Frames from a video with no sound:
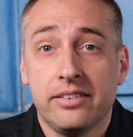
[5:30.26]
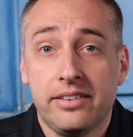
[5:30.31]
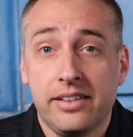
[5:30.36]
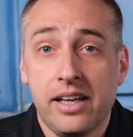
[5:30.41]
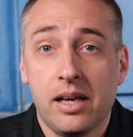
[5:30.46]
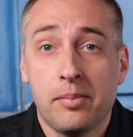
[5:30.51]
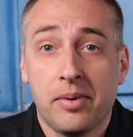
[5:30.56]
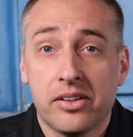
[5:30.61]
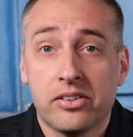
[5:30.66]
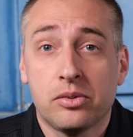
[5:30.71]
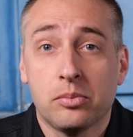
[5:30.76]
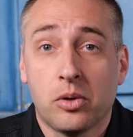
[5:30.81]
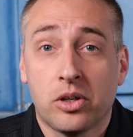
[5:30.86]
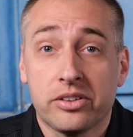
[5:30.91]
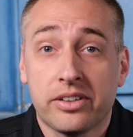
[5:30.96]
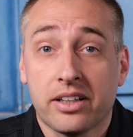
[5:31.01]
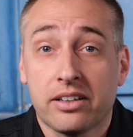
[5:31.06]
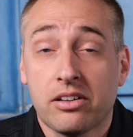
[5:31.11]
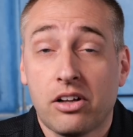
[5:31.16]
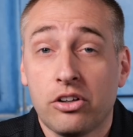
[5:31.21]

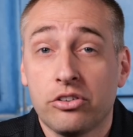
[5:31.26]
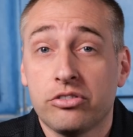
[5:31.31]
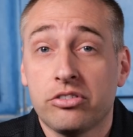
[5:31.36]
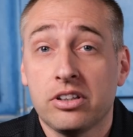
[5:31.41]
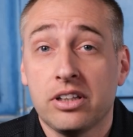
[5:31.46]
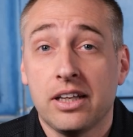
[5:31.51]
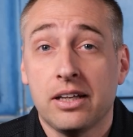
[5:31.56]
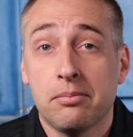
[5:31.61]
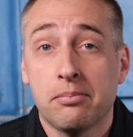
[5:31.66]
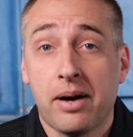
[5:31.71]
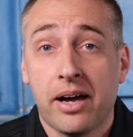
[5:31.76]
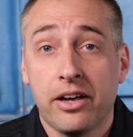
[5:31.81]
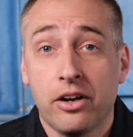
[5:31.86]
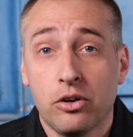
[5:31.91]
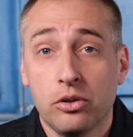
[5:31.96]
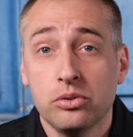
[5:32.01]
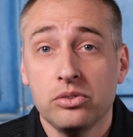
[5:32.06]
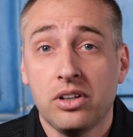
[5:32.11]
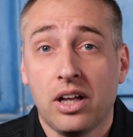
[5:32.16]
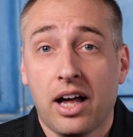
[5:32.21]
DMSMR technology in my
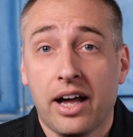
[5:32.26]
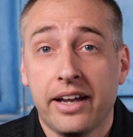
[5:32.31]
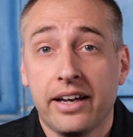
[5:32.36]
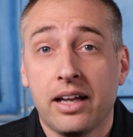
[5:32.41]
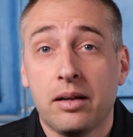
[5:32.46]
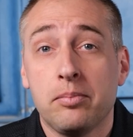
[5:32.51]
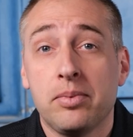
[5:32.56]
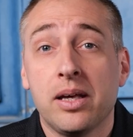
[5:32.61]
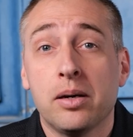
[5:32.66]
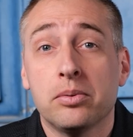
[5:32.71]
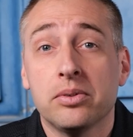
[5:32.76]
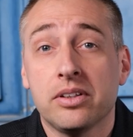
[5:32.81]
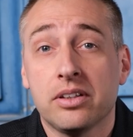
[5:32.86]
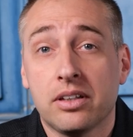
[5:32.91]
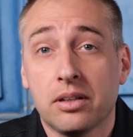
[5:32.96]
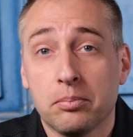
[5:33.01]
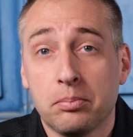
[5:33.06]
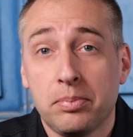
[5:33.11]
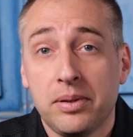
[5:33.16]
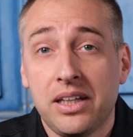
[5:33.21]
own line and be able to
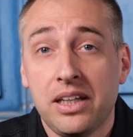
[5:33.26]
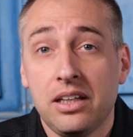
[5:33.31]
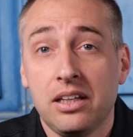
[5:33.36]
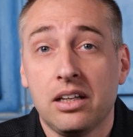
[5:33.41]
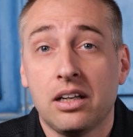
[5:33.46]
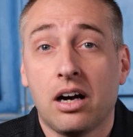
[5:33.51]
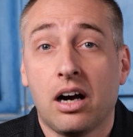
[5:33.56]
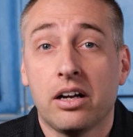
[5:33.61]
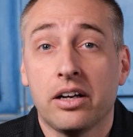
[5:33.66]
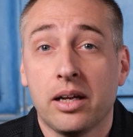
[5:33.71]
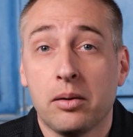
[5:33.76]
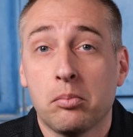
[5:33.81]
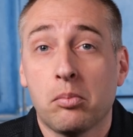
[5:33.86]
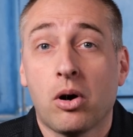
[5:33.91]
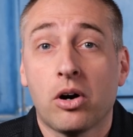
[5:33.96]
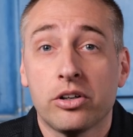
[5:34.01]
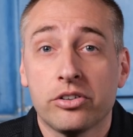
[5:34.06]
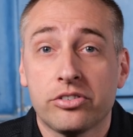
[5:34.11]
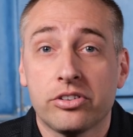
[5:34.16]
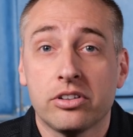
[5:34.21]
compete on a
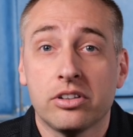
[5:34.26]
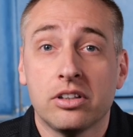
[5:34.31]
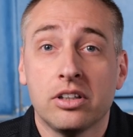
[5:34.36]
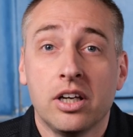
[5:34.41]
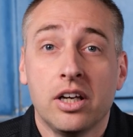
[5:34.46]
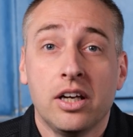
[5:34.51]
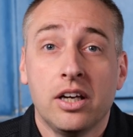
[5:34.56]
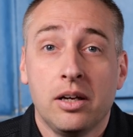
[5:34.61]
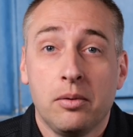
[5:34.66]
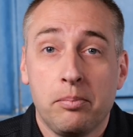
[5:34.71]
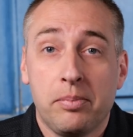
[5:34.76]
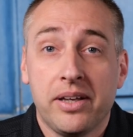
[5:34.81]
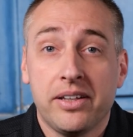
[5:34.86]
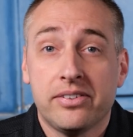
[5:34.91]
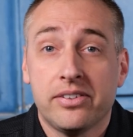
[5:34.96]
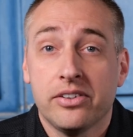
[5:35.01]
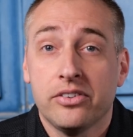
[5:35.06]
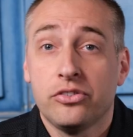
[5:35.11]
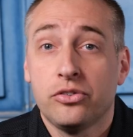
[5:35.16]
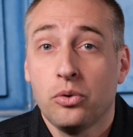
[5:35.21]
margin
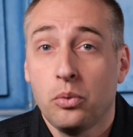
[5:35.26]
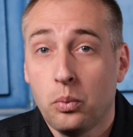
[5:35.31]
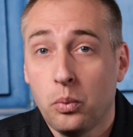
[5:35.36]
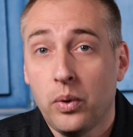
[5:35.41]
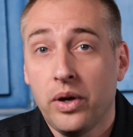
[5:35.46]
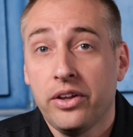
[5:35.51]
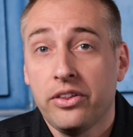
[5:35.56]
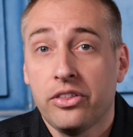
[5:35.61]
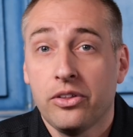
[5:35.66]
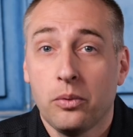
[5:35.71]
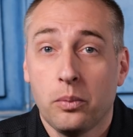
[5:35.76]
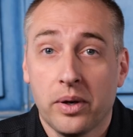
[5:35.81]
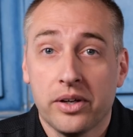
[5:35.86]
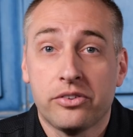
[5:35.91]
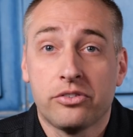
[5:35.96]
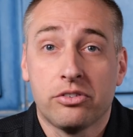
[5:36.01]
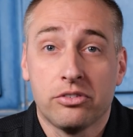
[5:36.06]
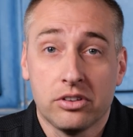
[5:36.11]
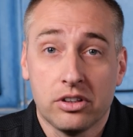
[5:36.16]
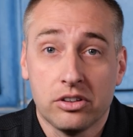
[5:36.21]
basis with
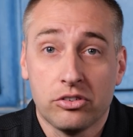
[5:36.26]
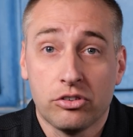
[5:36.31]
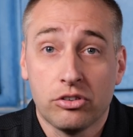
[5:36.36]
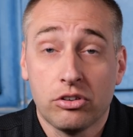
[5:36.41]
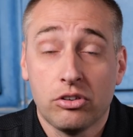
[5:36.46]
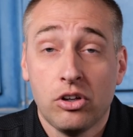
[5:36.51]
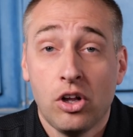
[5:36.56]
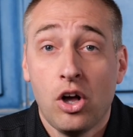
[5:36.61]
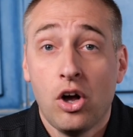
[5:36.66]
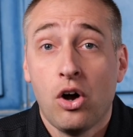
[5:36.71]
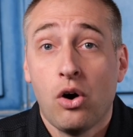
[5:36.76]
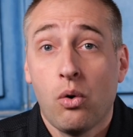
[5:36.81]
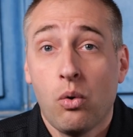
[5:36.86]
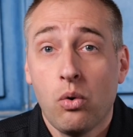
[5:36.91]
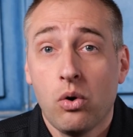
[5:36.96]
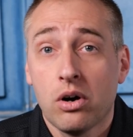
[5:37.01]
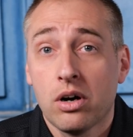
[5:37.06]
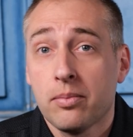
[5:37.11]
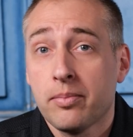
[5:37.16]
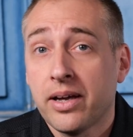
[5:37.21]
Western Digital?
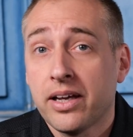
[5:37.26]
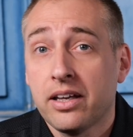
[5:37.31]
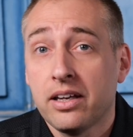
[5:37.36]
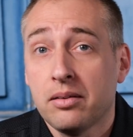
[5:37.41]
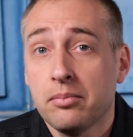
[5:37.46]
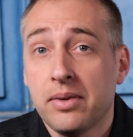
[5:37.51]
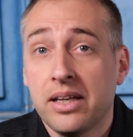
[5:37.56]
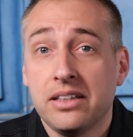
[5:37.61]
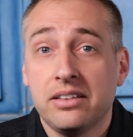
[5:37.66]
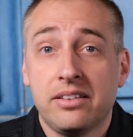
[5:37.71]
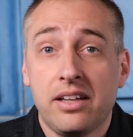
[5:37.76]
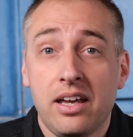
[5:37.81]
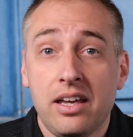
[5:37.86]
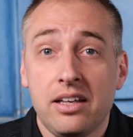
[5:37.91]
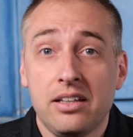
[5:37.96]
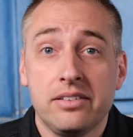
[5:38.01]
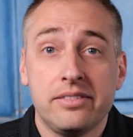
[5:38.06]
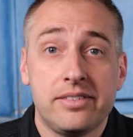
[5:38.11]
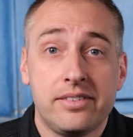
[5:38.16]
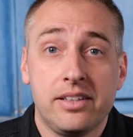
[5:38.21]
Or am I going to
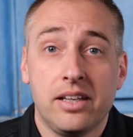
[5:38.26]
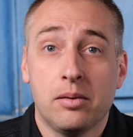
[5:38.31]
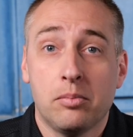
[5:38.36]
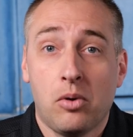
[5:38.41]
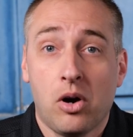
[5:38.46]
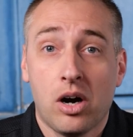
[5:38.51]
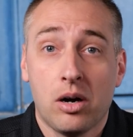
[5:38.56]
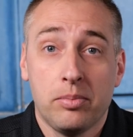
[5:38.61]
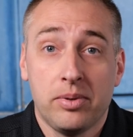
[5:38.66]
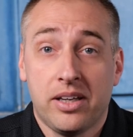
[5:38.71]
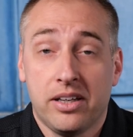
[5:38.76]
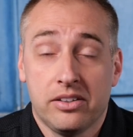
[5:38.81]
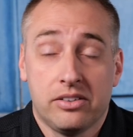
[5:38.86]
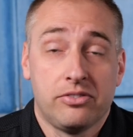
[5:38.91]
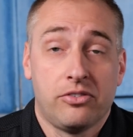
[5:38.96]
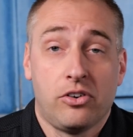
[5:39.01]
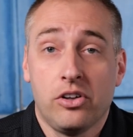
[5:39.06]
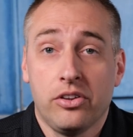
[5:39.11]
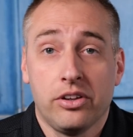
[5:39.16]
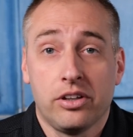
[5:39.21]
maintain CMR
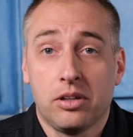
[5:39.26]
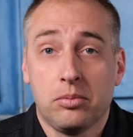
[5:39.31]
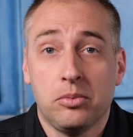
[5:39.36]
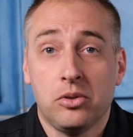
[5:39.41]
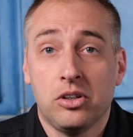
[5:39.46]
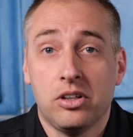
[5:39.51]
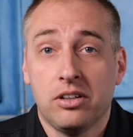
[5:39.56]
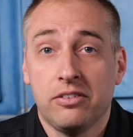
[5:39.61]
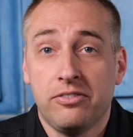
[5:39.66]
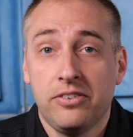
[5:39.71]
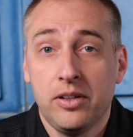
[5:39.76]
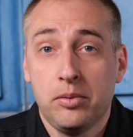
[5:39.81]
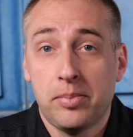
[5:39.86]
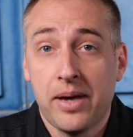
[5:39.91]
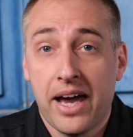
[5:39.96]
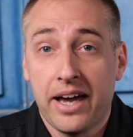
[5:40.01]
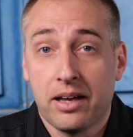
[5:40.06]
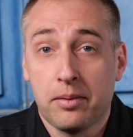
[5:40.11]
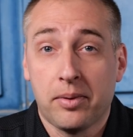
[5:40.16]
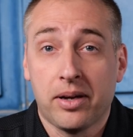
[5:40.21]
because of all the community
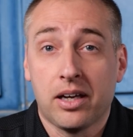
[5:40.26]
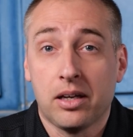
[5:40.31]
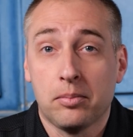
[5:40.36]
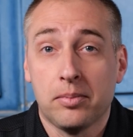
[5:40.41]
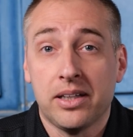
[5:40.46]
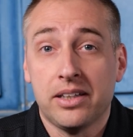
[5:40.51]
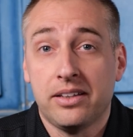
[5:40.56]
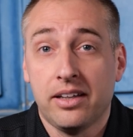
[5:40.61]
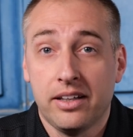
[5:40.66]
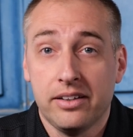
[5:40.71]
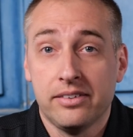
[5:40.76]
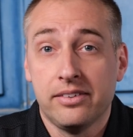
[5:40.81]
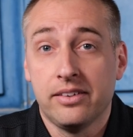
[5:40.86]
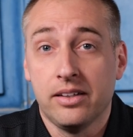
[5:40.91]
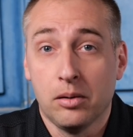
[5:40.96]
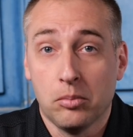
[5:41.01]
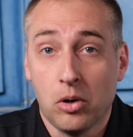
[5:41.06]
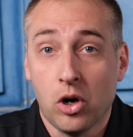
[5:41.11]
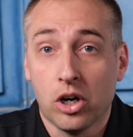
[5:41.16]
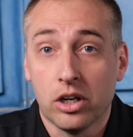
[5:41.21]
feedback? Am I going to maintain
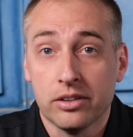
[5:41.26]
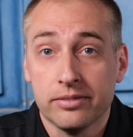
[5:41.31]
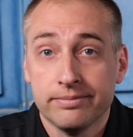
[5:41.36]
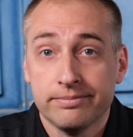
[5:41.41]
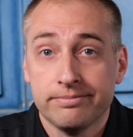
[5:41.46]
CMR?